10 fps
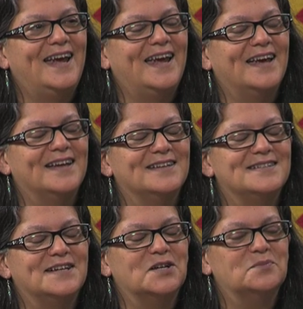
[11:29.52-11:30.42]

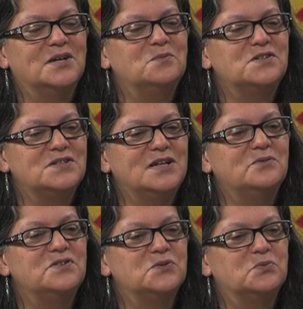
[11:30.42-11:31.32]
And it
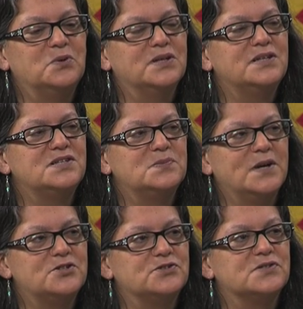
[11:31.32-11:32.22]
was a really
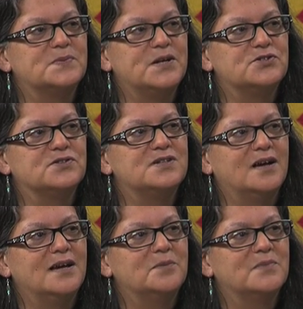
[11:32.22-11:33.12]
special, special
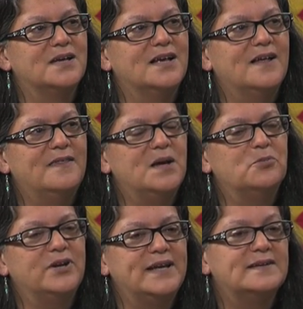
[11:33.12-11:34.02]
time. They
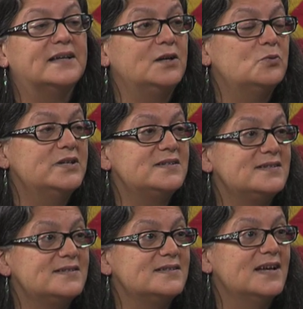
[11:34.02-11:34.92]
bring in
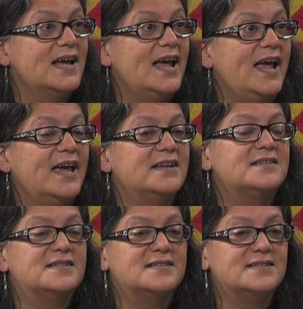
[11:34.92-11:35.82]
linguists mm-hmm. and
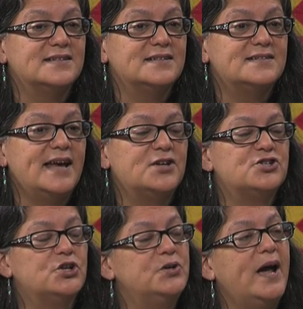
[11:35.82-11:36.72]
assistants and
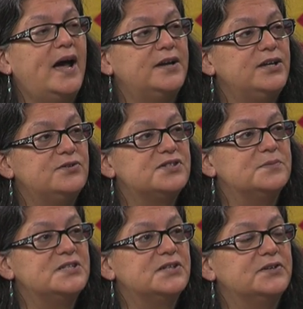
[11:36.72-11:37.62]
show you how to use
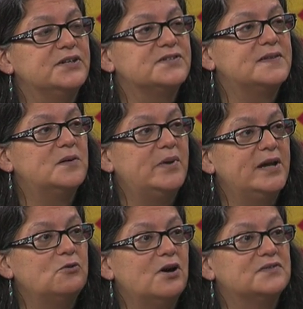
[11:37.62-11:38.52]
the materials at the
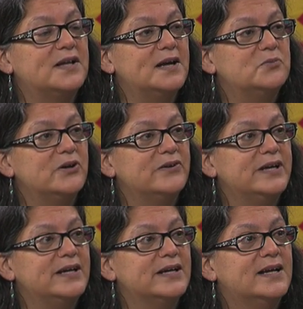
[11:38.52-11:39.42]
Bancroft
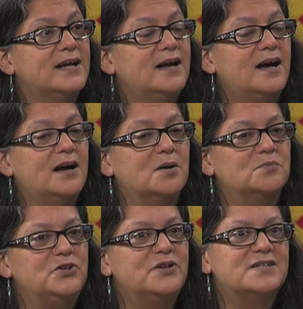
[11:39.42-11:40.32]
Library.
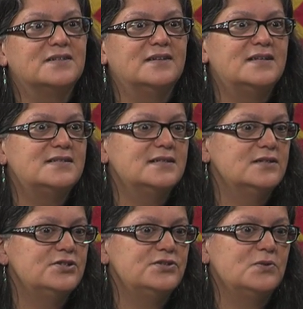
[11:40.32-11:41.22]
You get to
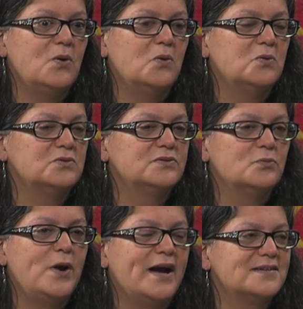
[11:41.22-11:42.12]
listen to old
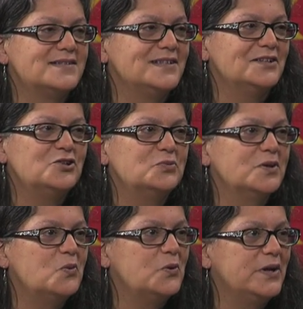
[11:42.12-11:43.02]
wax cylinder
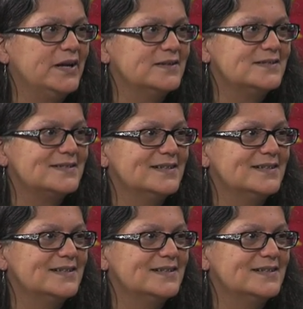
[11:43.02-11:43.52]
recordings,